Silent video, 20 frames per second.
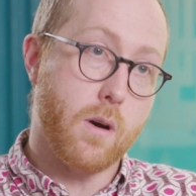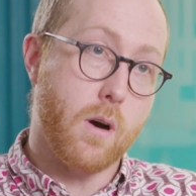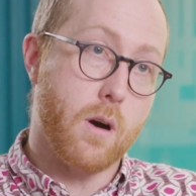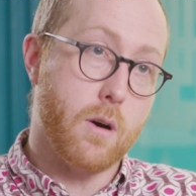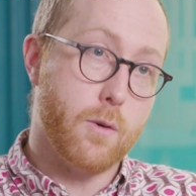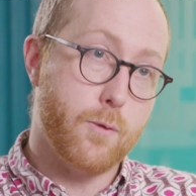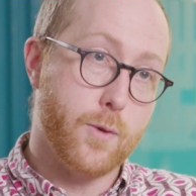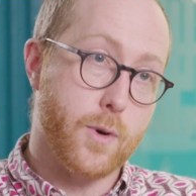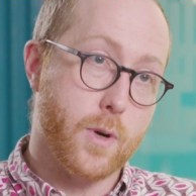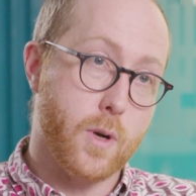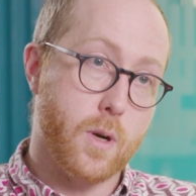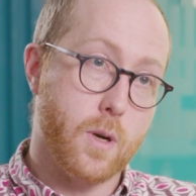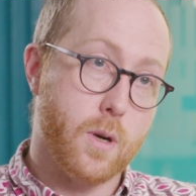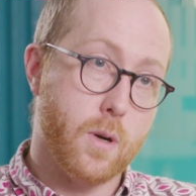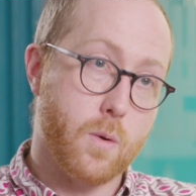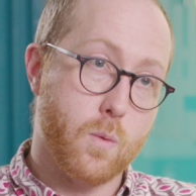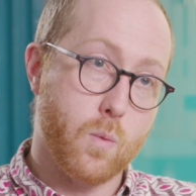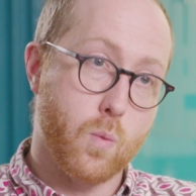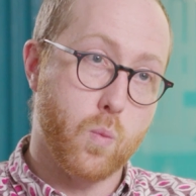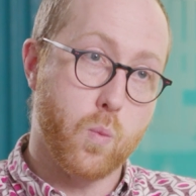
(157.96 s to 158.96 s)

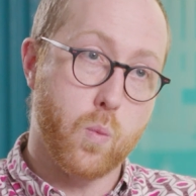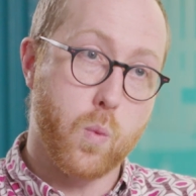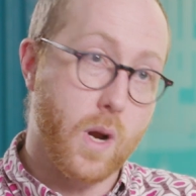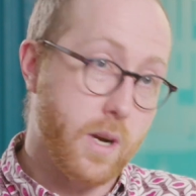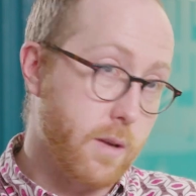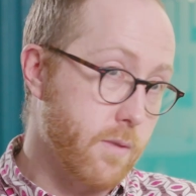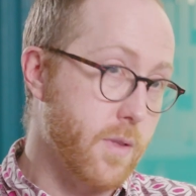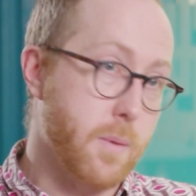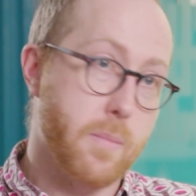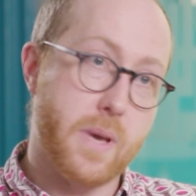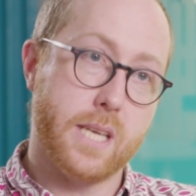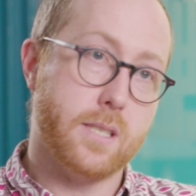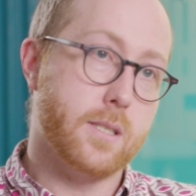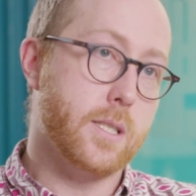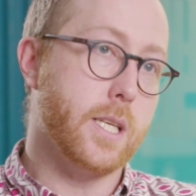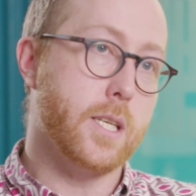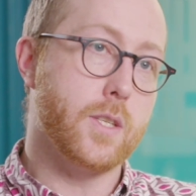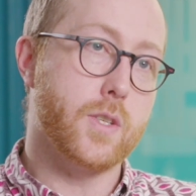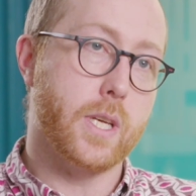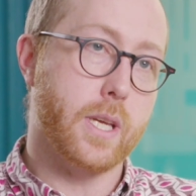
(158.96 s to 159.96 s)
offer one of the best
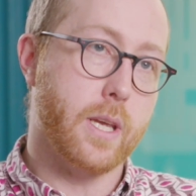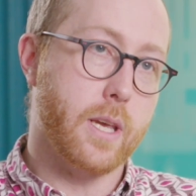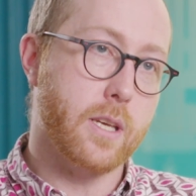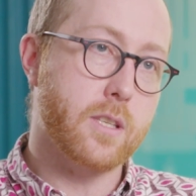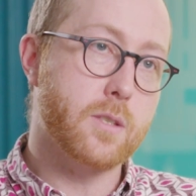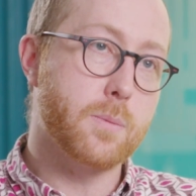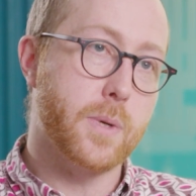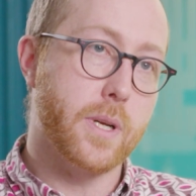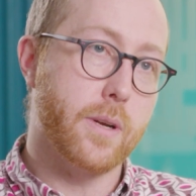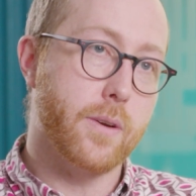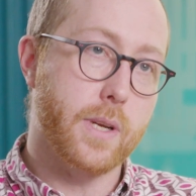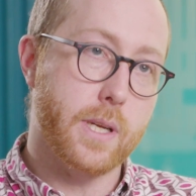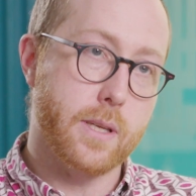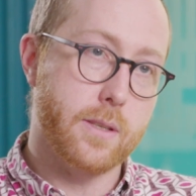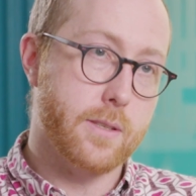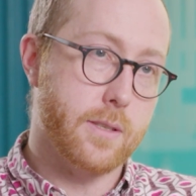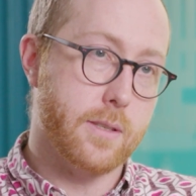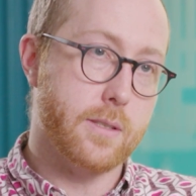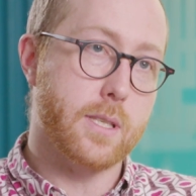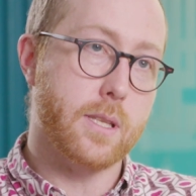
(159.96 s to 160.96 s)
teaching
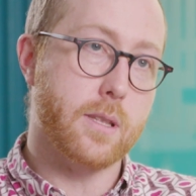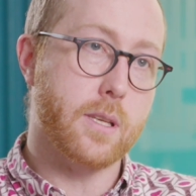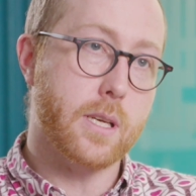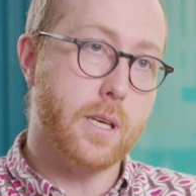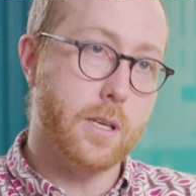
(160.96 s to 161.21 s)
experiences in the